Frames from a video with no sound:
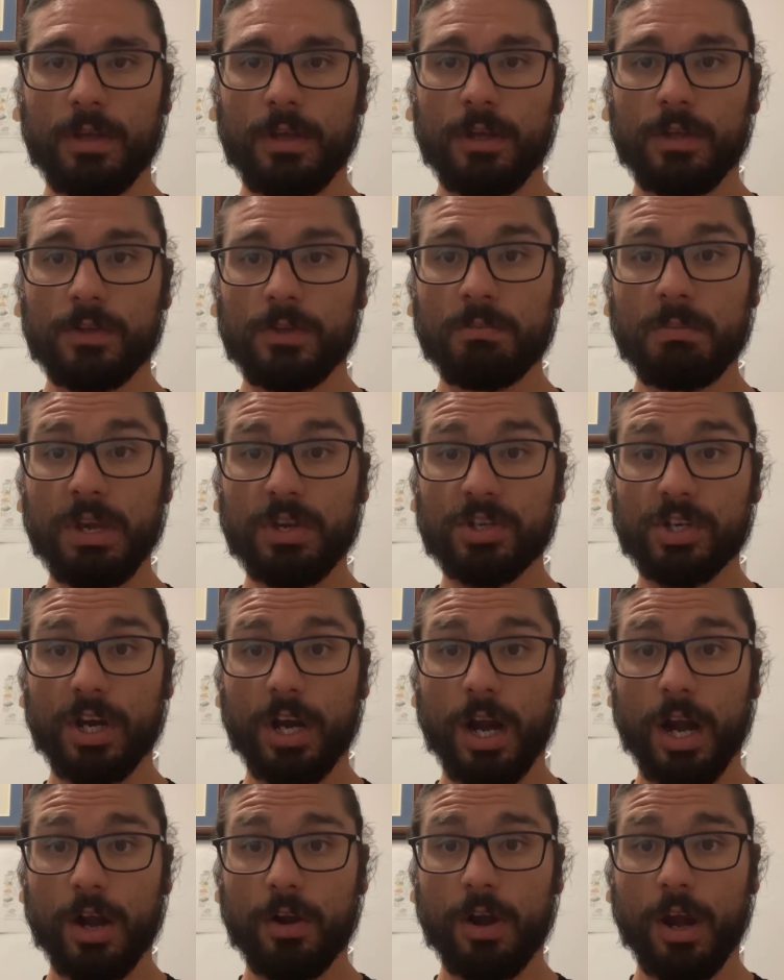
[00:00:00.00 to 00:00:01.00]
To
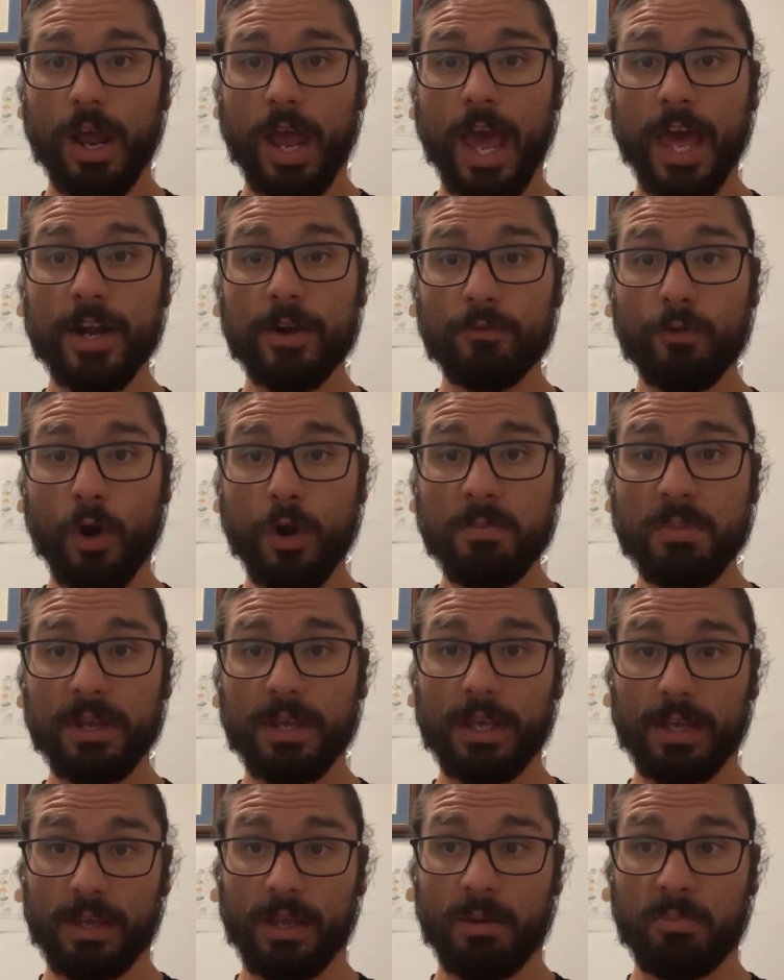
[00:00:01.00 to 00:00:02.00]
measure
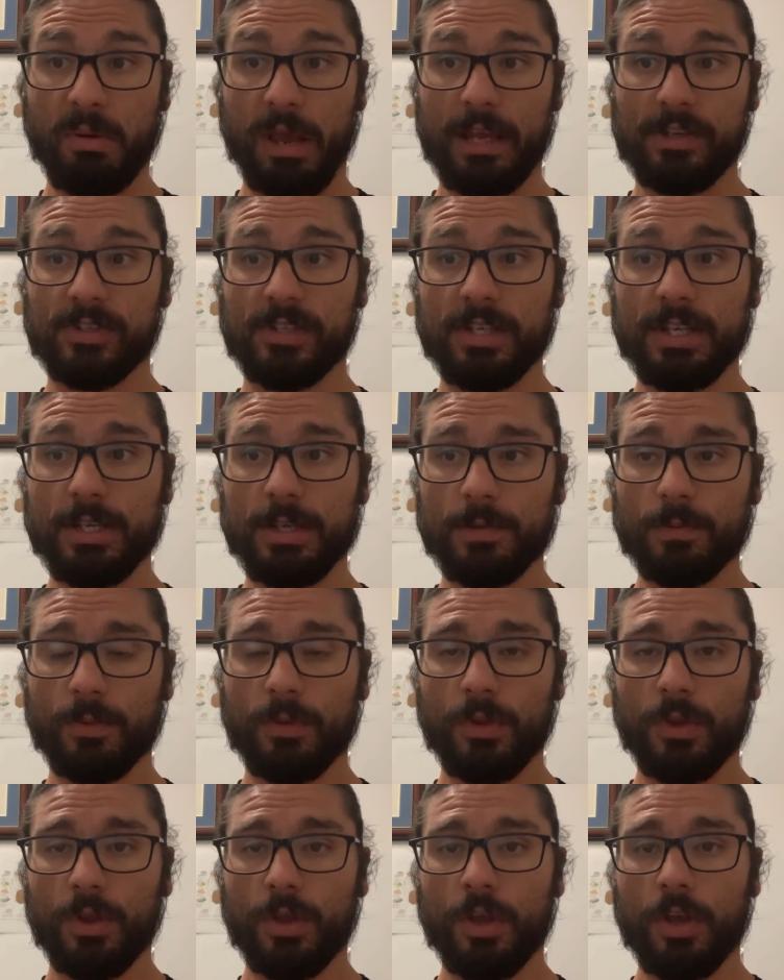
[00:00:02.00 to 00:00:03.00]
anaerobic capacity,
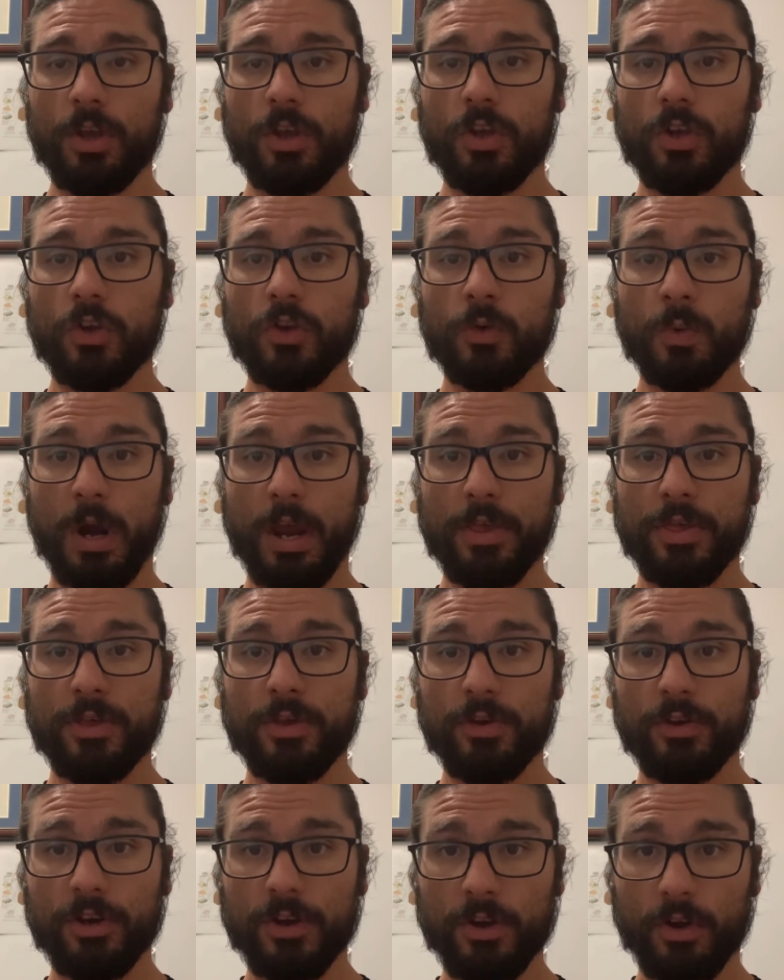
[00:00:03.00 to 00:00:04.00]
you can do a
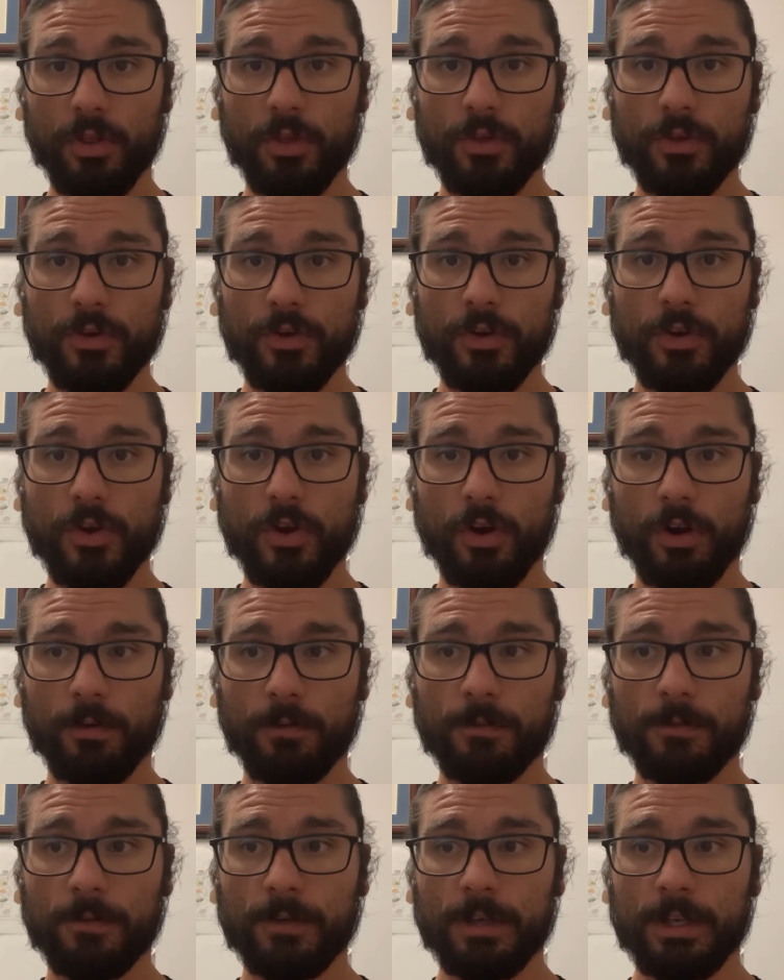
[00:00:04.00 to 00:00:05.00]
30 on, 30
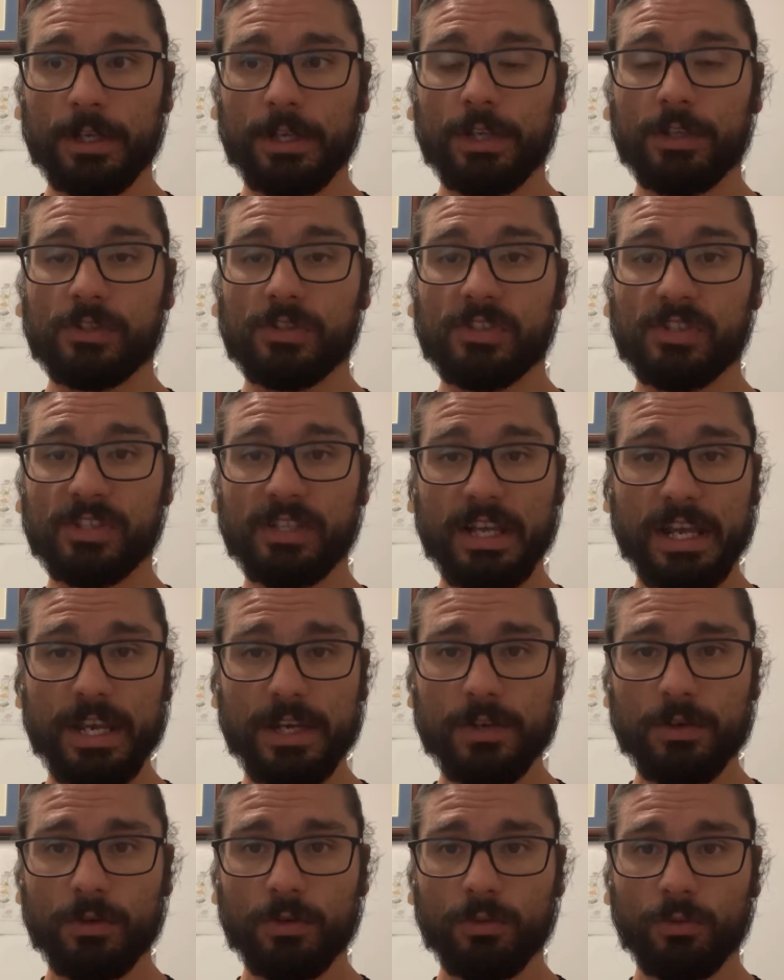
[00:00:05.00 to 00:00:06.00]
off
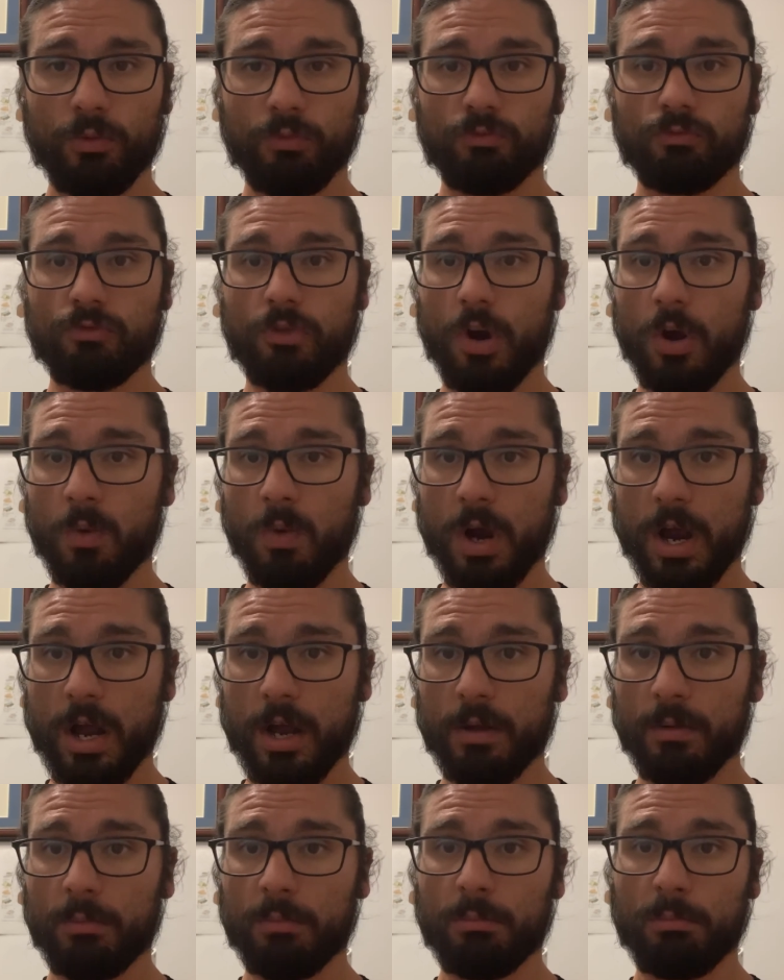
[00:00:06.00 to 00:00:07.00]
sled,
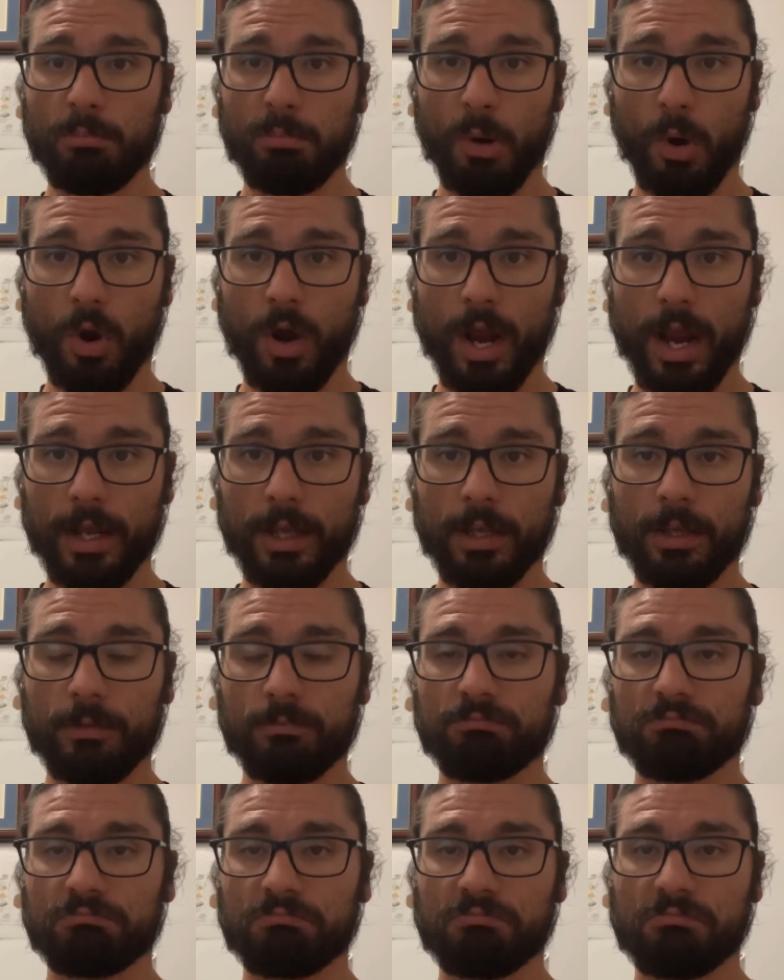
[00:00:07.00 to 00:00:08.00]
rower, bike,
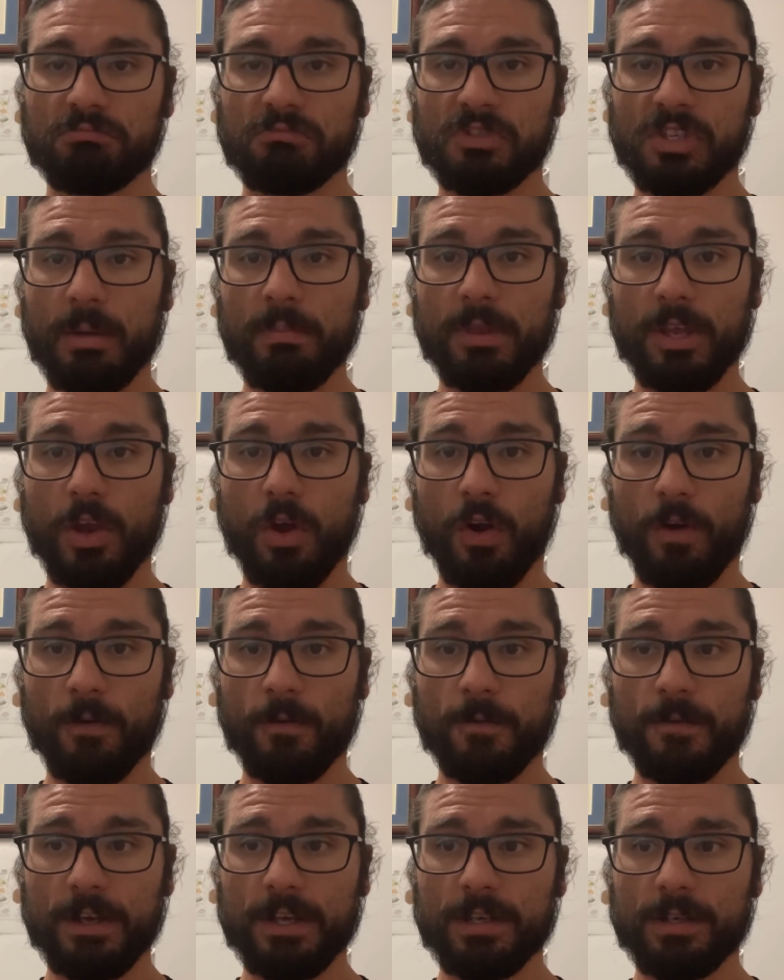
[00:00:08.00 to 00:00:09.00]
something off
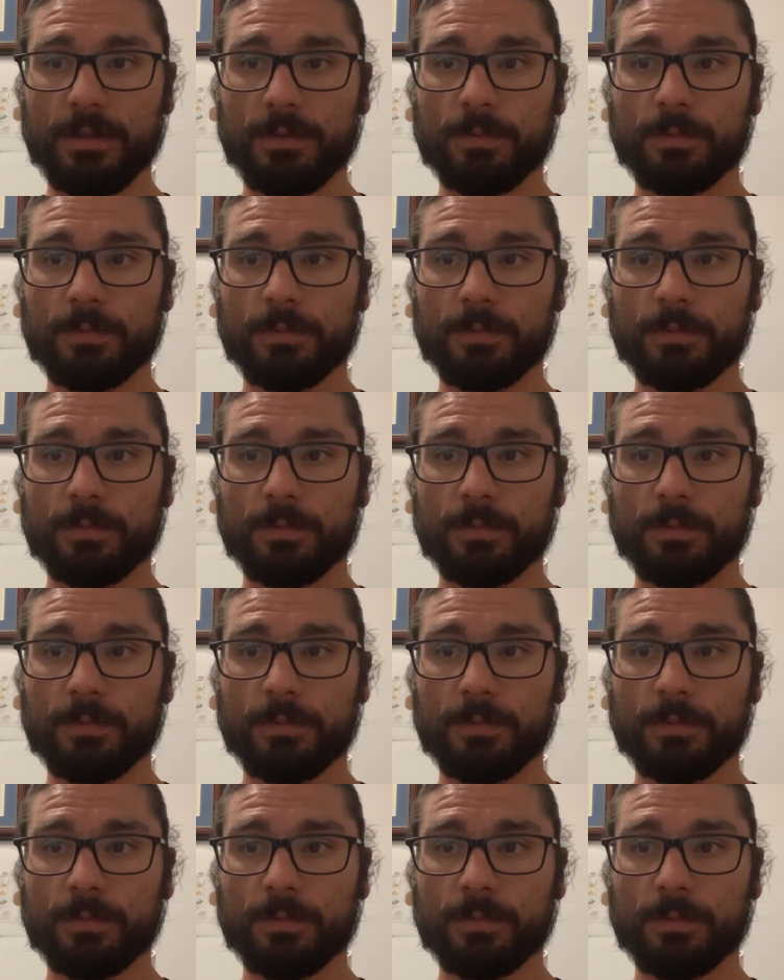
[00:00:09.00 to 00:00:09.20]
feet.